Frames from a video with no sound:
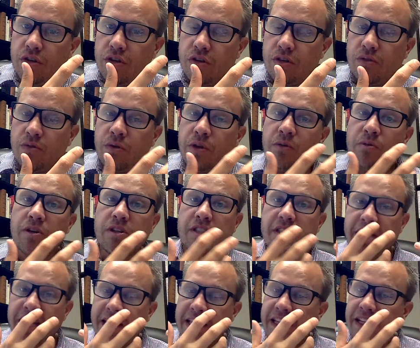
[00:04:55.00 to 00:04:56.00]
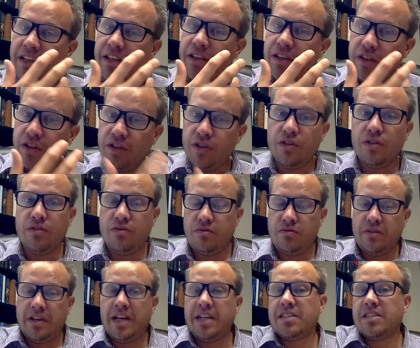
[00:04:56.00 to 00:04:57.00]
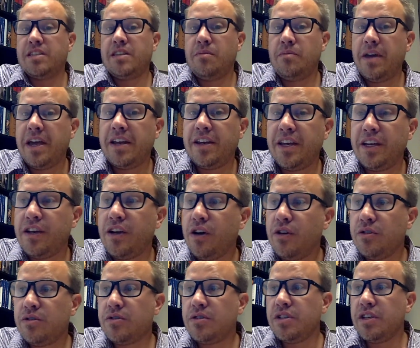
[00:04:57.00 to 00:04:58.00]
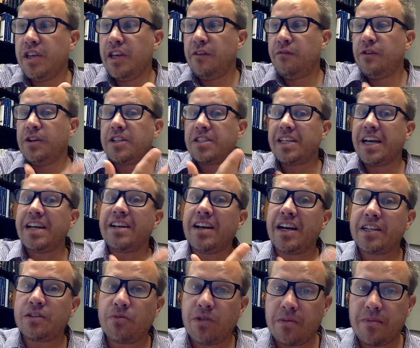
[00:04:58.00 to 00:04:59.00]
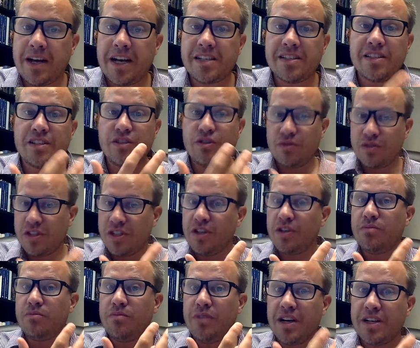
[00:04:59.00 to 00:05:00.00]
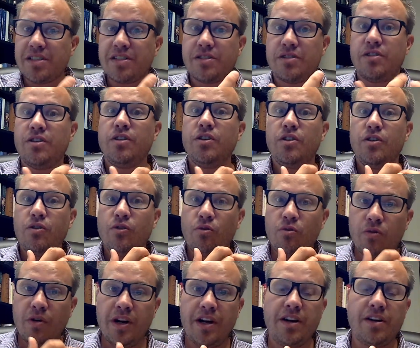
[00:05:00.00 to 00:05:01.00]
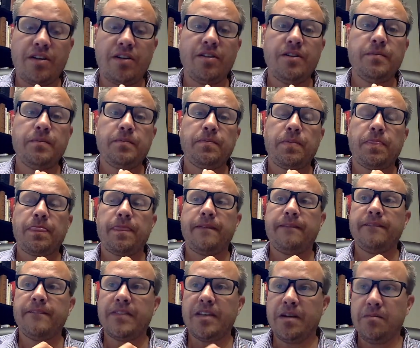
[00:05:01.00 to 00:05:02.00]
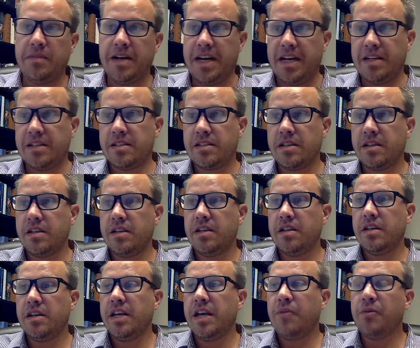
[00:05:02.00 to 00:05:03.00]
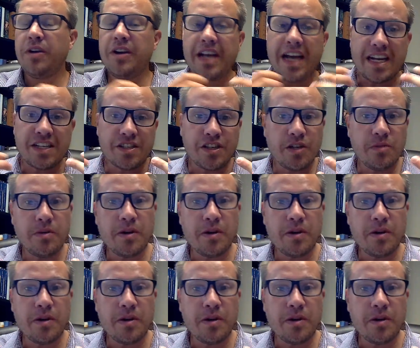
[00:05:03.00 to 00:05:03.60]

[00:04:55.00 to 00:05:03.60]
we would say that as the mandate goes, if we decide not to wear masks, that you still must wear a mask. And we'd ask you to be